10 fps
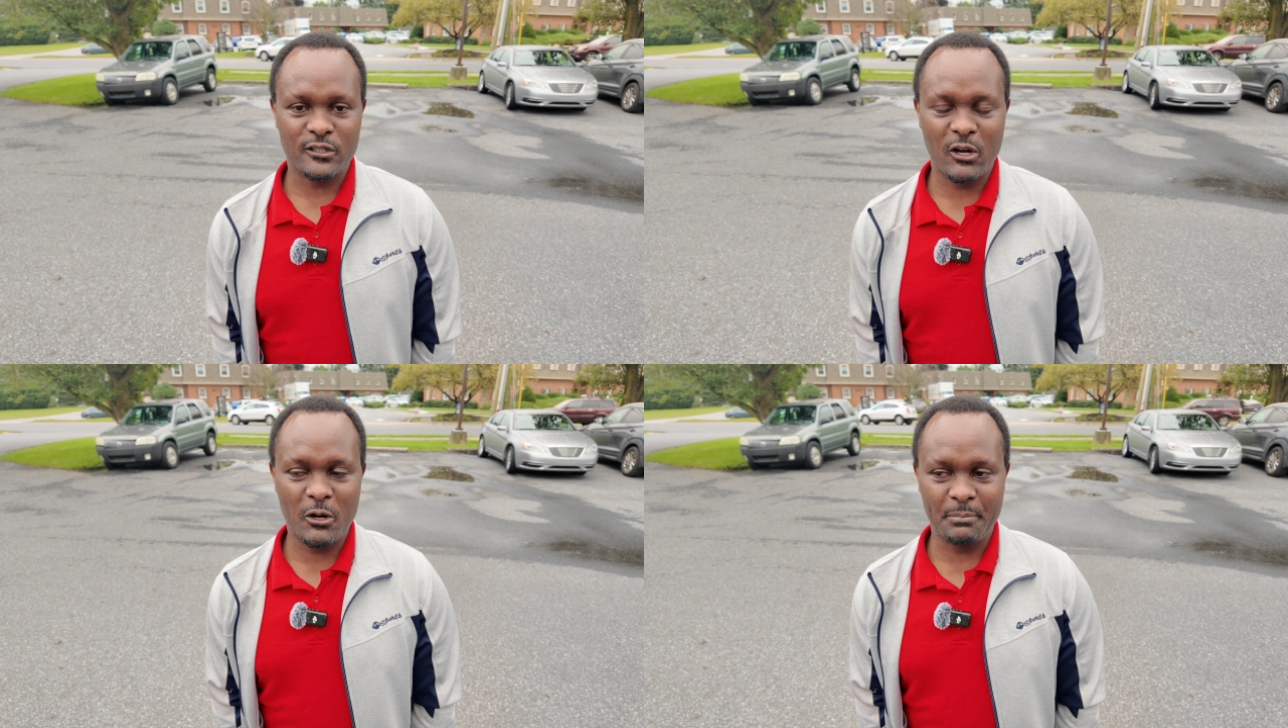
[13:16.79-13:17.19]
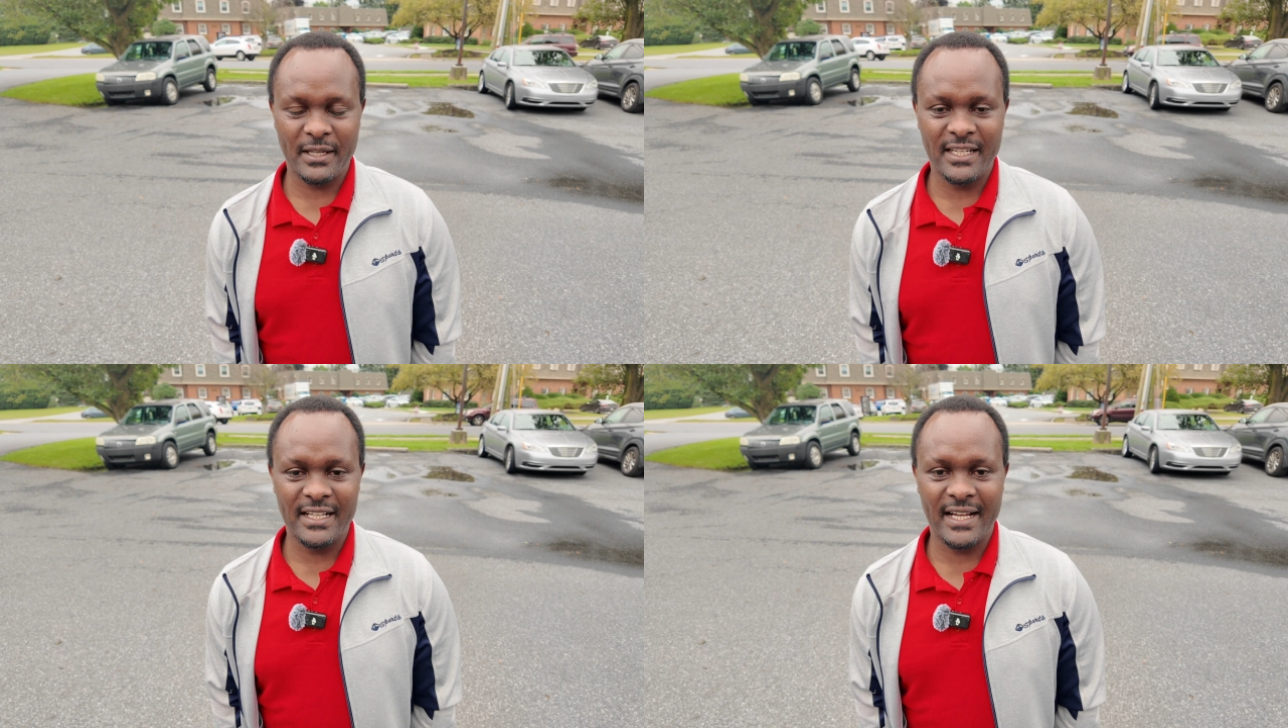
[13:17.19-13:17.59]

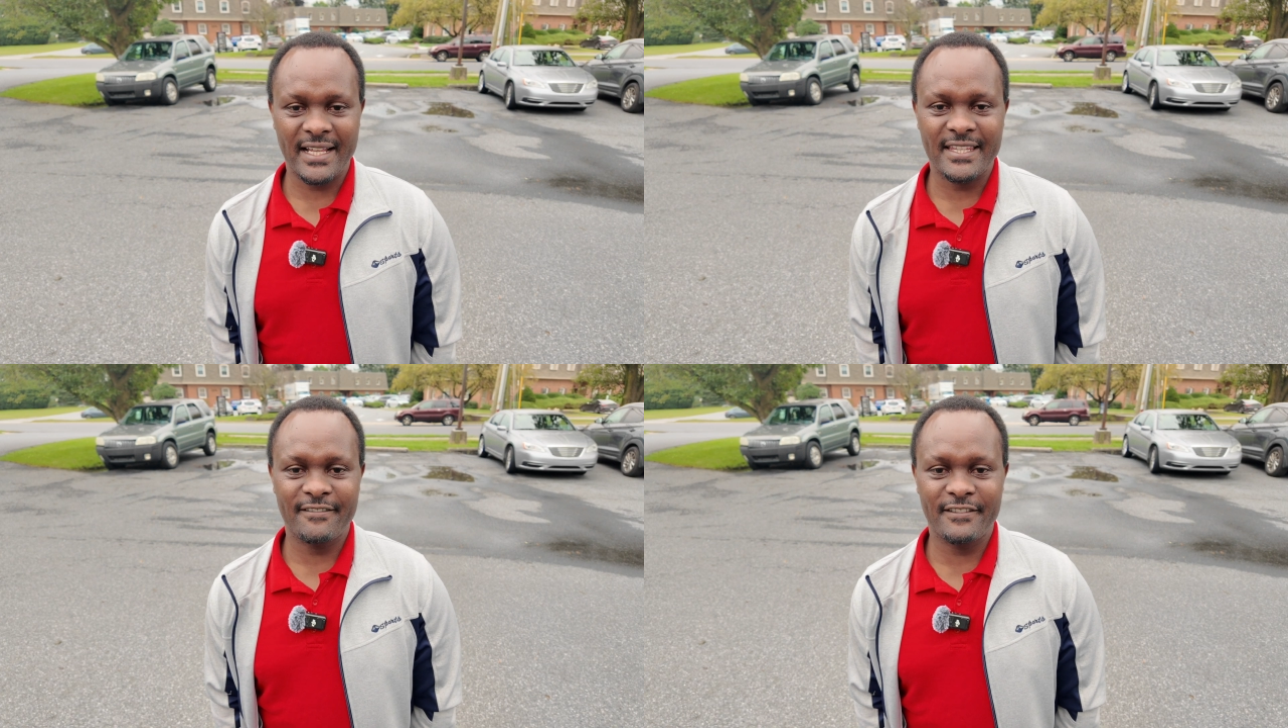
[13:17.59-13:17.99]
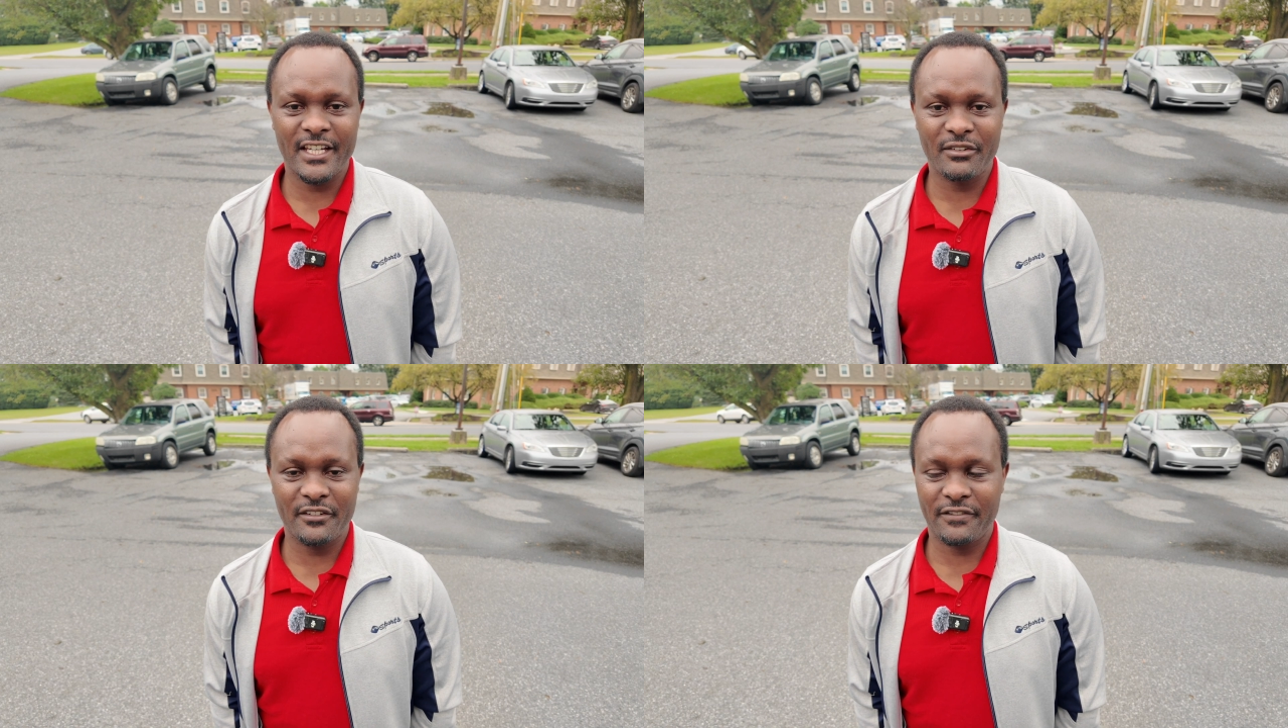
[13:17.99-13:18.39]
opening at the
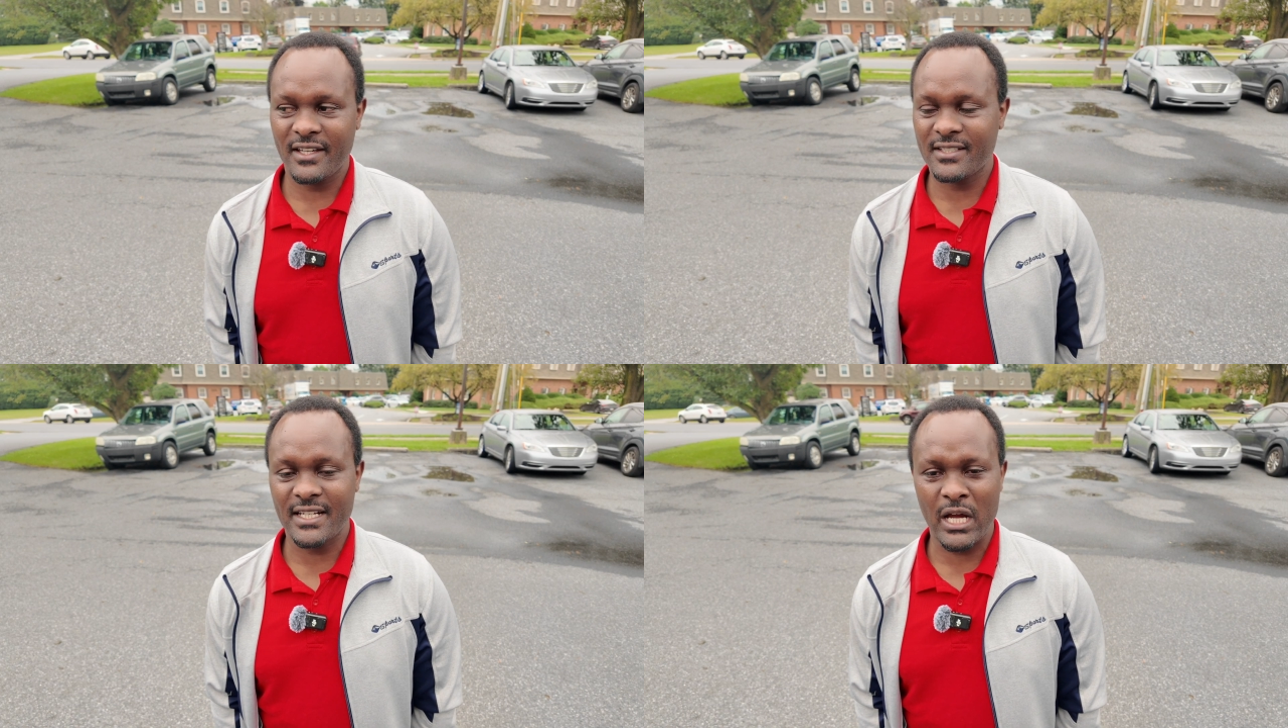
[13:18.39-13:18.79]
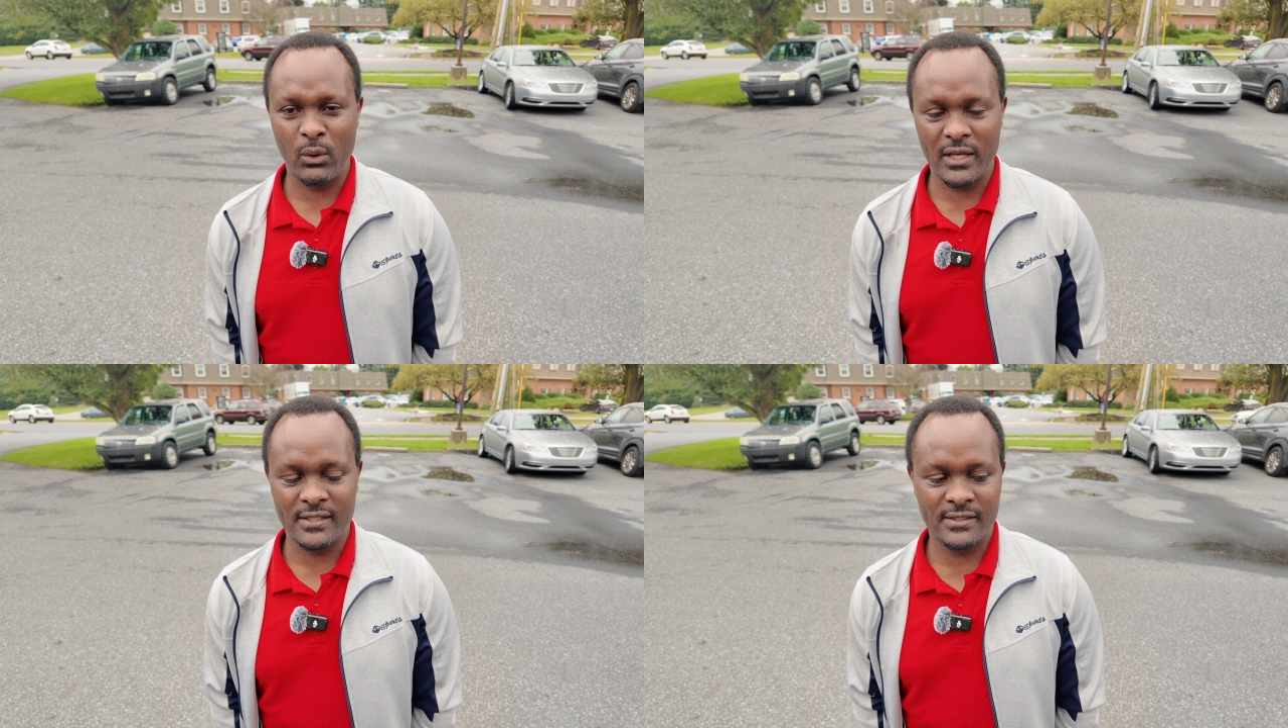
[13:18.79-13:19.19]
very first
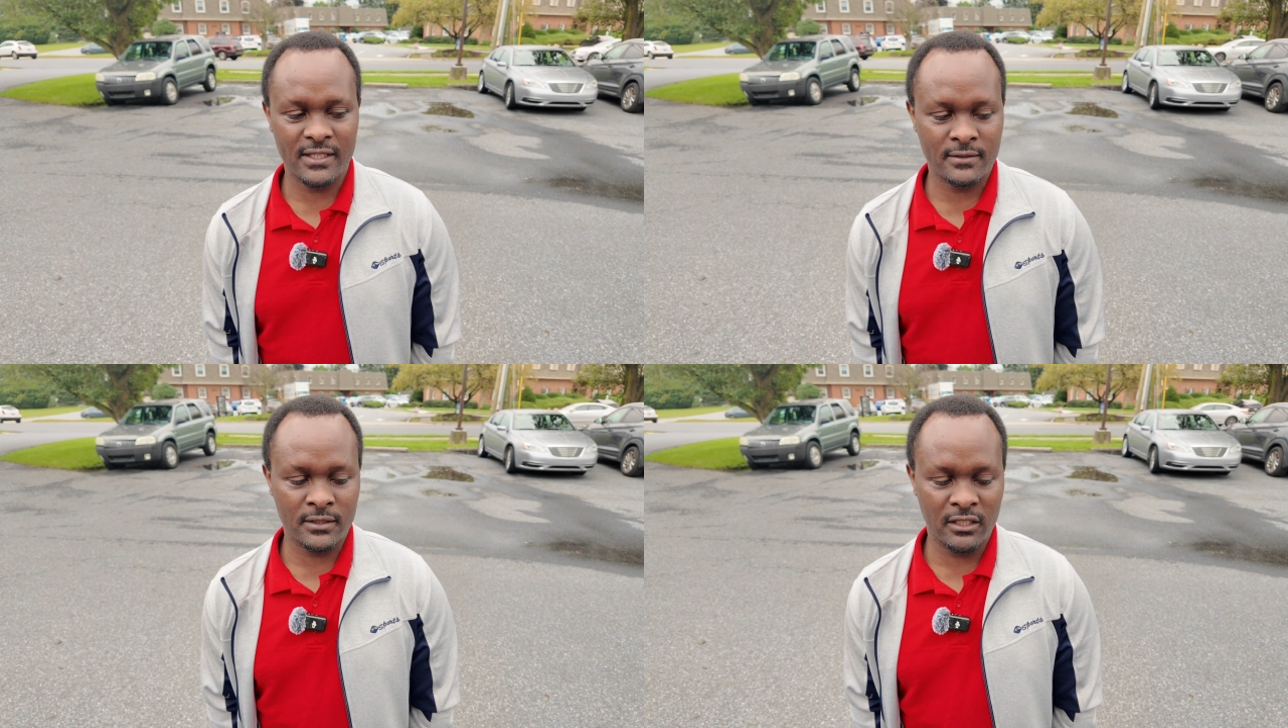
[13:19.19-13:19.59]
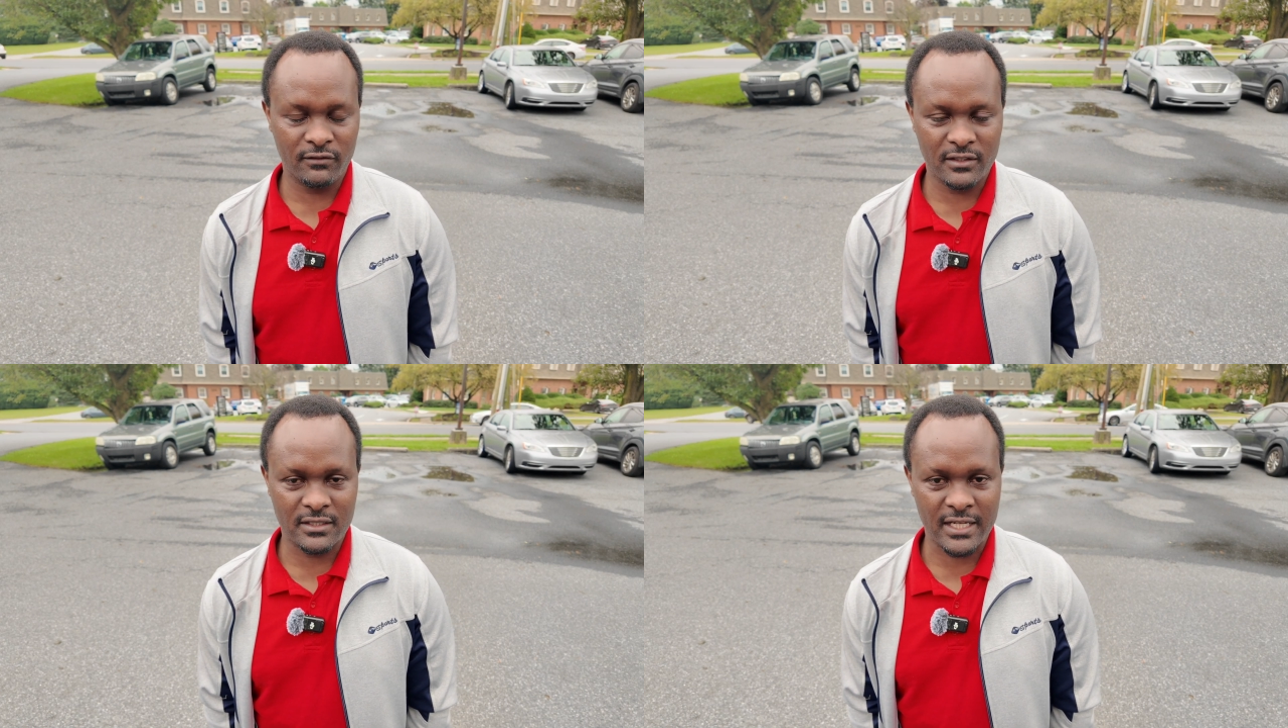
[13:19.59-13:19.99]
hours, just
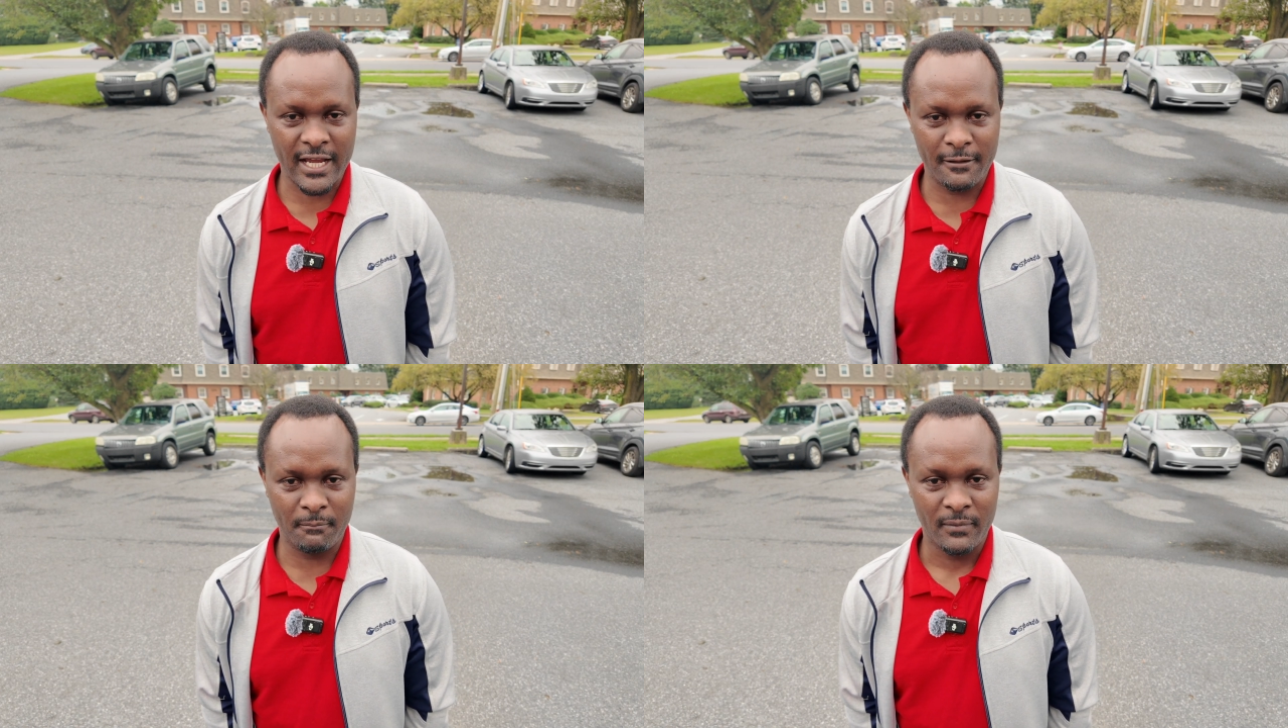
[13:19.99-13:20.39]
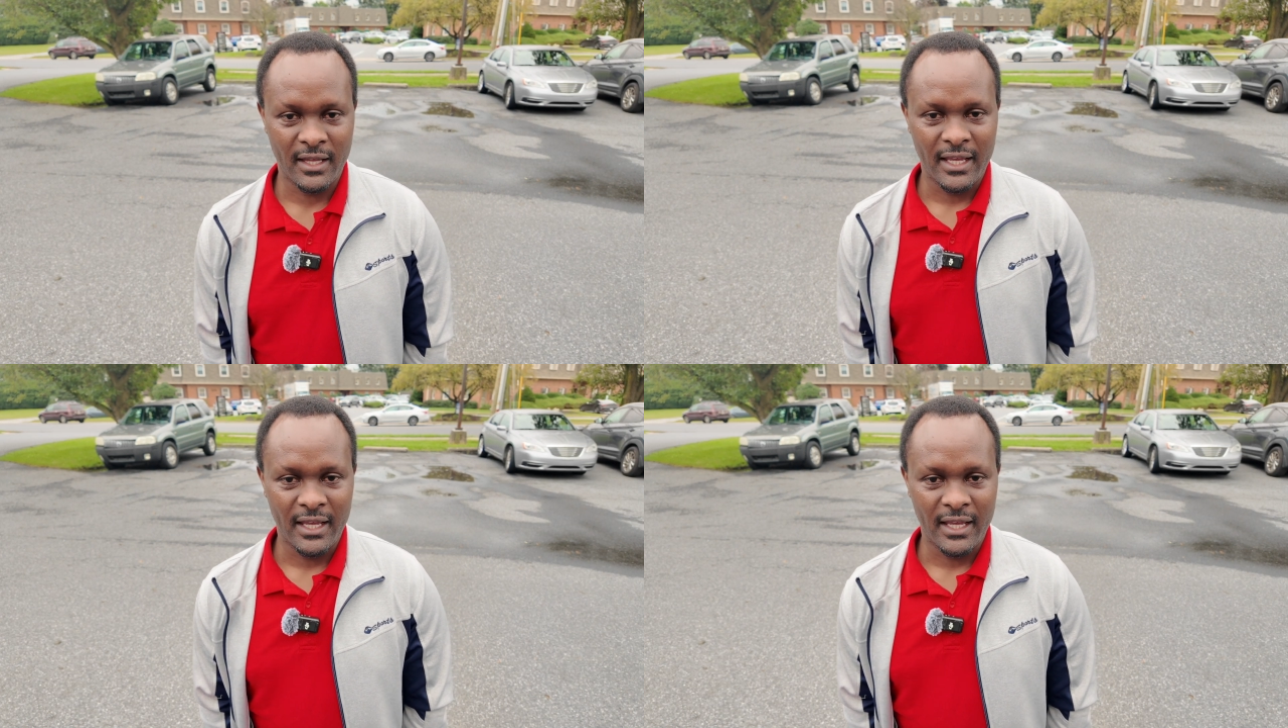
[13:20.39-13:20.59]
give it time.